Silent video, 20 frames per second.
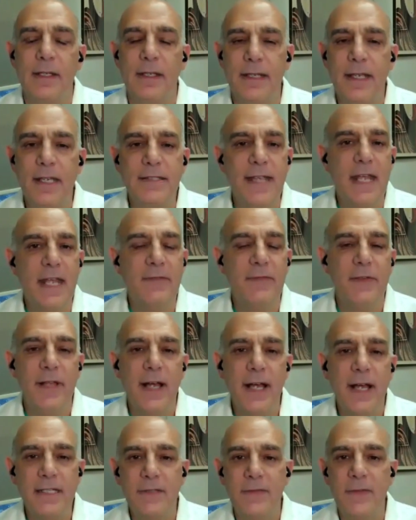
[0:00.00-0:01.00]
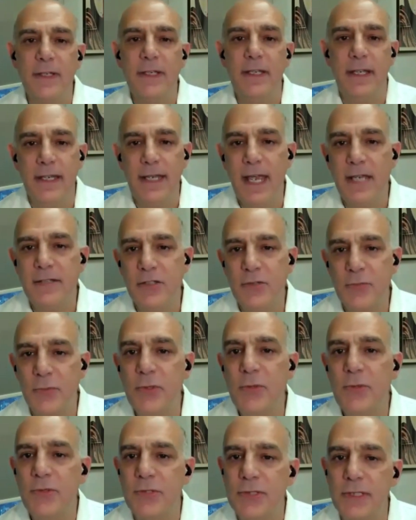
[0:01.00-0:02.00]
The yes and philosophy has its
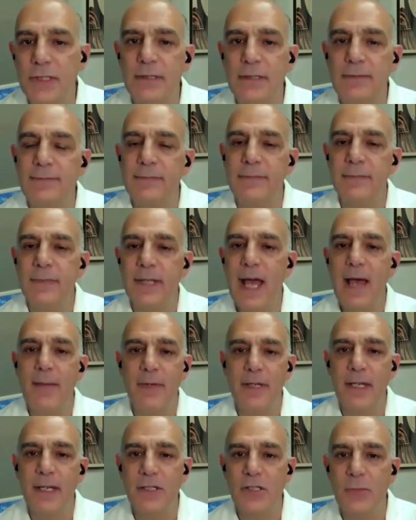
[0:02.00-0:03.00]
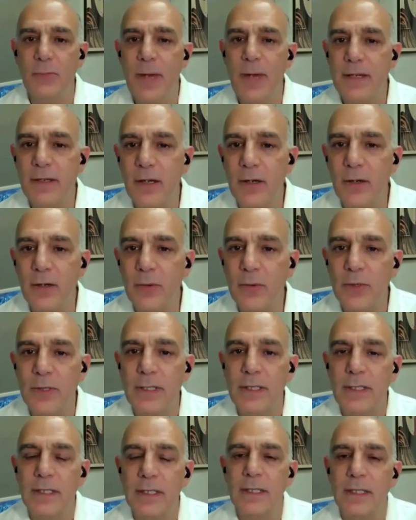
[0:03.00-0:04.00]
roots in comedy, as you might know.
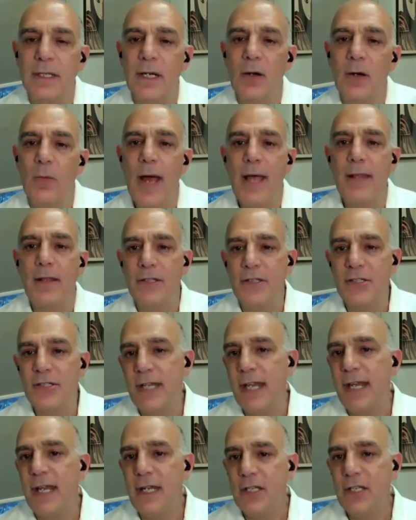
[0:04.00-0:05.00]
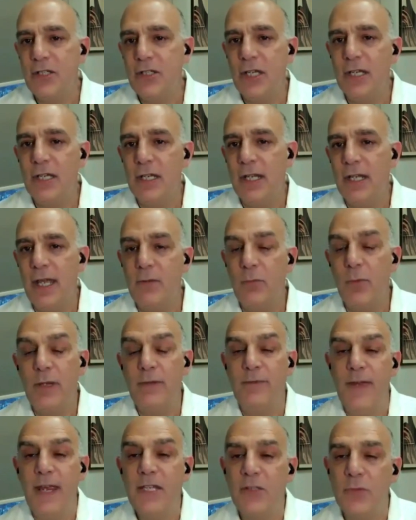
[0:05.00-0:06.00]
While on stage and
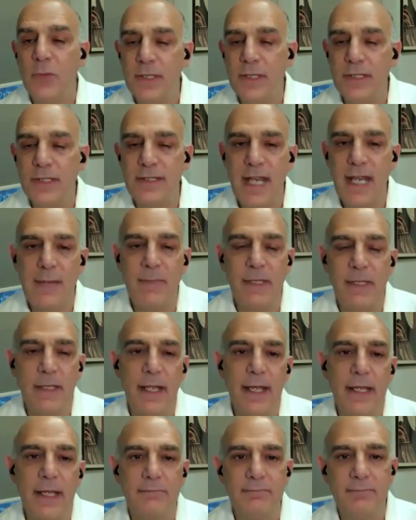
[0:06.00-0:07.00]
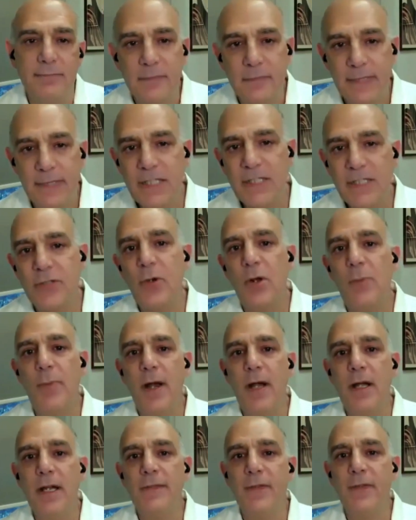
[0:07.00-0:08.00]
when faced with a statement like, let's throw a
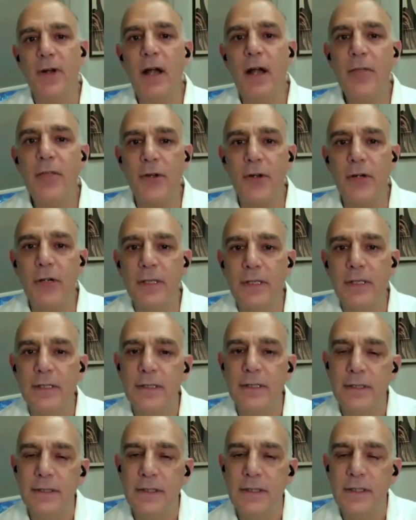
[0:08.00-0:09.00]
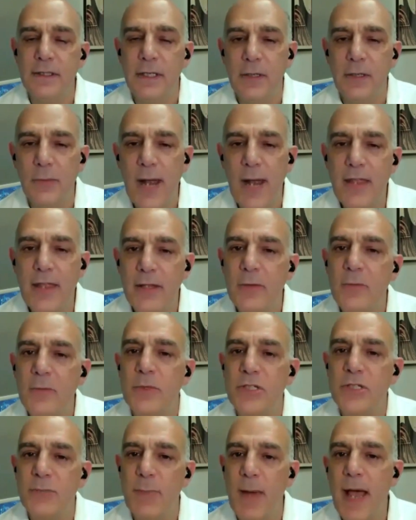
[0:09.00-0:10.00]
party for Arthur, rather than
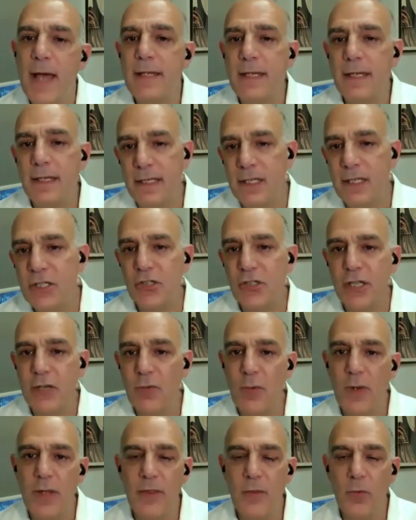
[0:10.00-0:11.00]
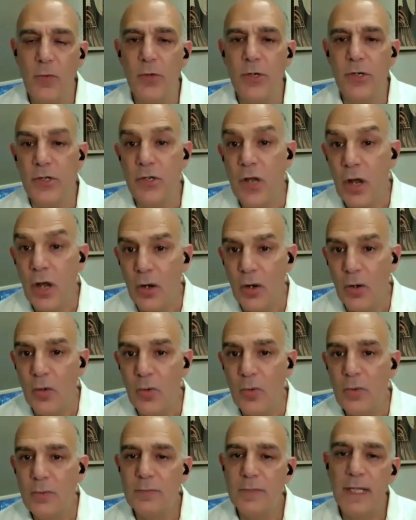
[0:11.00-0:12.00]
responding initially with the word
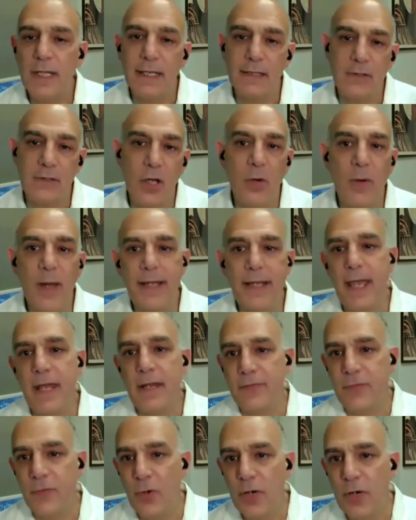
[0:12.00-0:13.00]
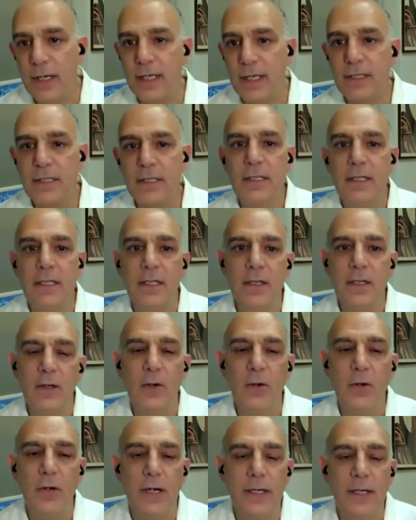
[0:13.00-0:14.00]
no, like, no, I can't afford it,
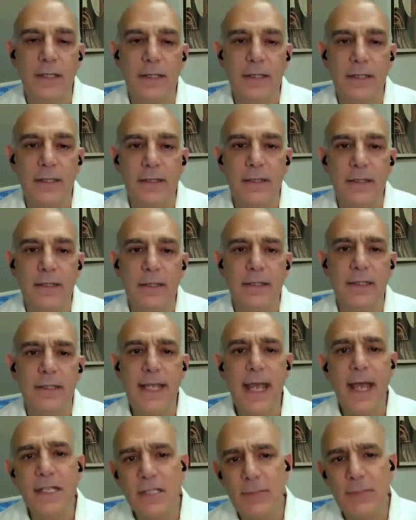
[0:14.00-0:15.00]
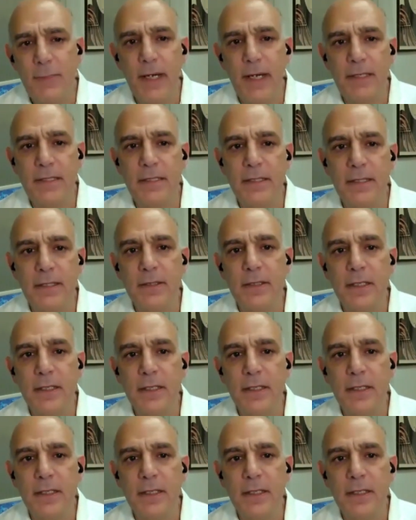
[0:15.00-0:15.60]
or yes, but